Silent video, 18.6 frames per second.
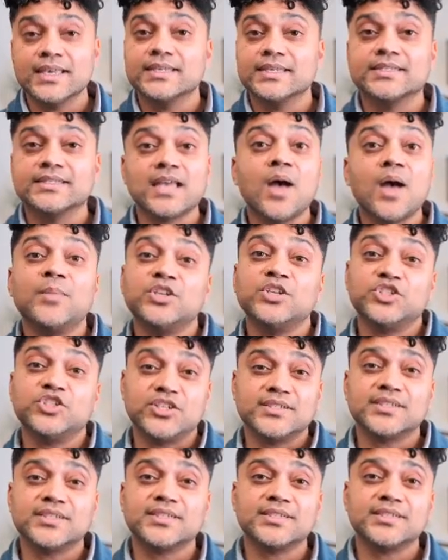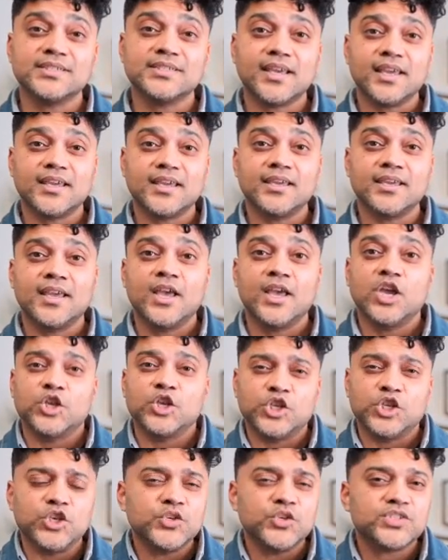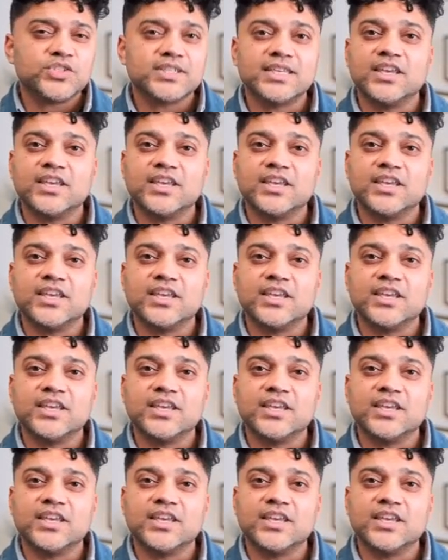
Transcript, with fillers: Some in Jesus' day used